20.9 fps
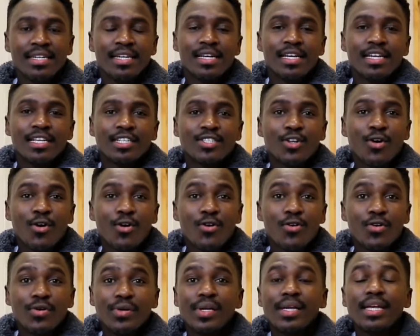
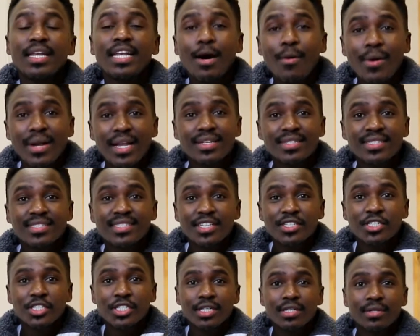So in our last
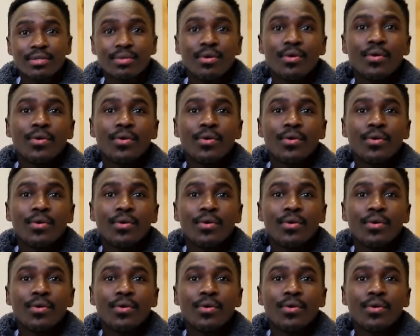session,